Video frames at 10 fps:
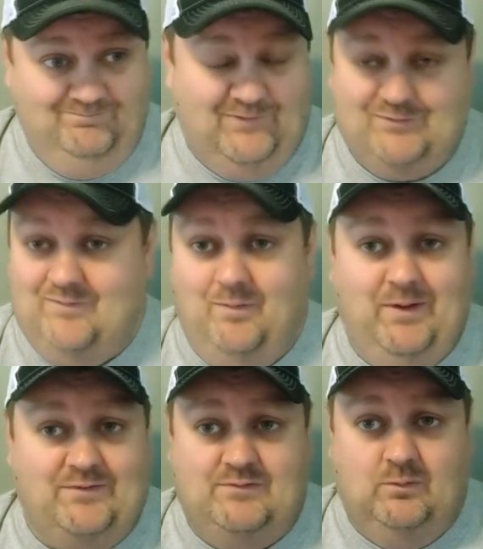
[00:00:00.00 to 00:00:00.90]
They're some of
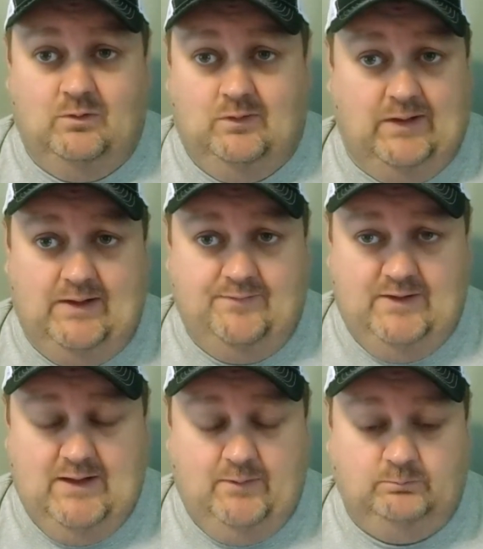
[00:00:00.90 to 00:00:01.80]
the best in the world, hands
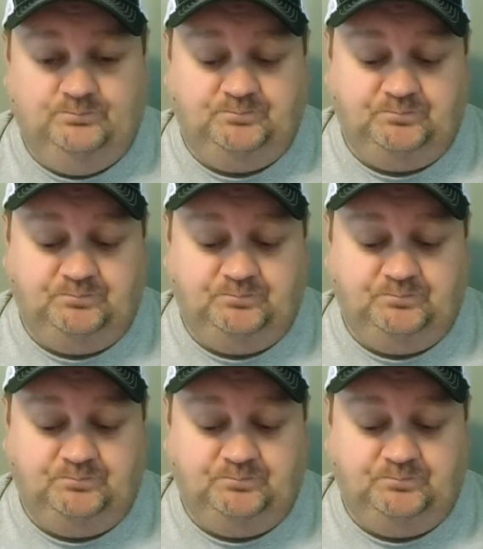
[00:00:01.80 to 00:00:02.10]
down.